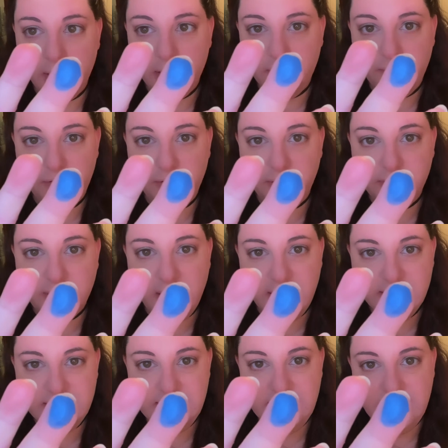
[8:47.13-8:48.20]
If you
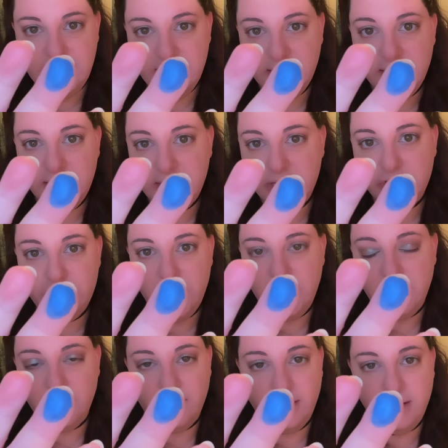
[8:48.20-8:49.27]
guys see the
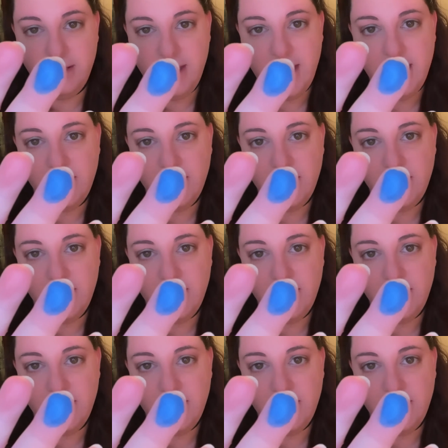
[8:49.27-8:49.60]
shading on that,